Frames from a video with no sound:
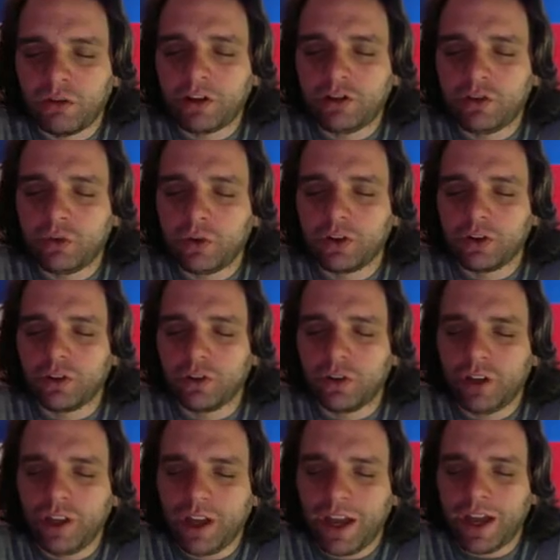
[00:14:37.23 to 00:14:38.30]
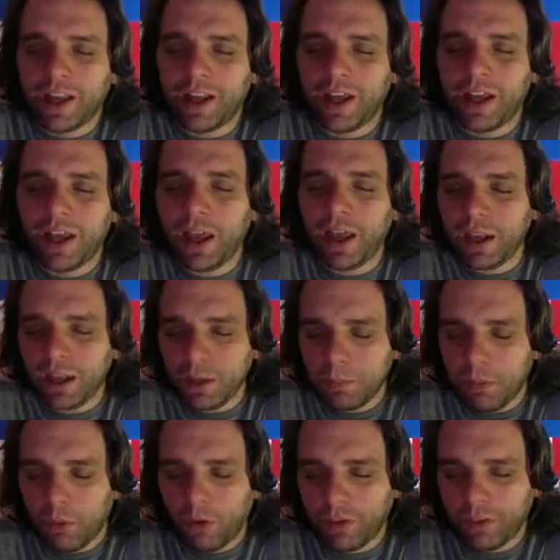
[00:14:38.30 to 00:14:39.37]
to an attorney at any
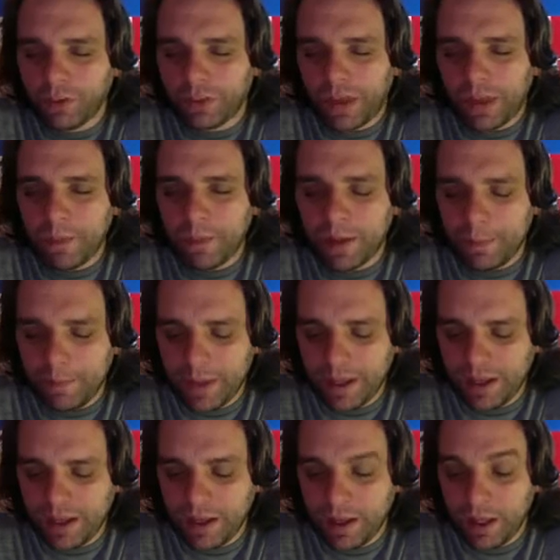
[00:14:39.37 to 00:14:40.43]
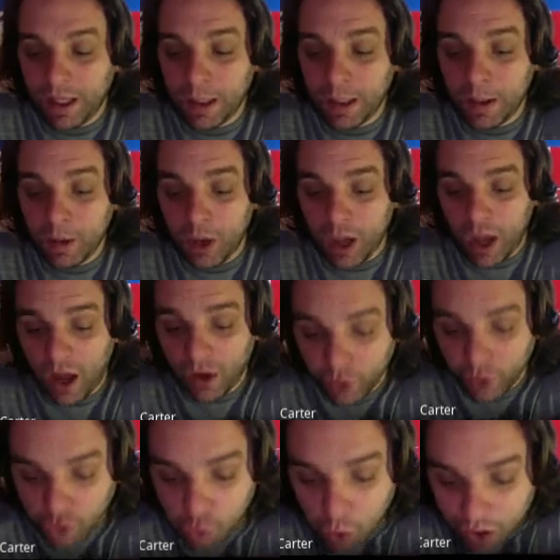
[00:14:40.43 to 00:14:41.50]
point that they might be
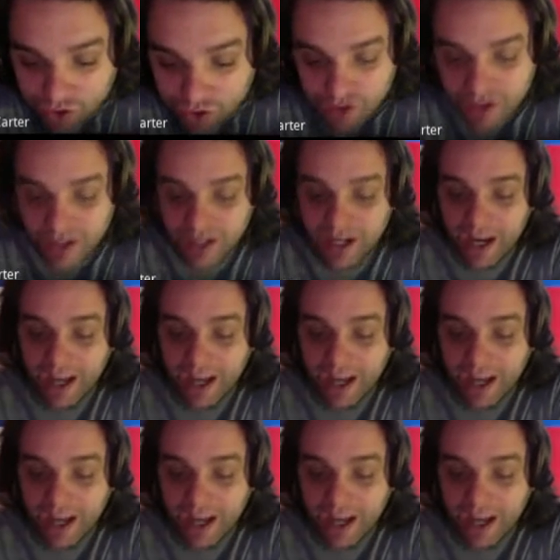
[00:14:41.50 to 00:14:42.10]
under questioning,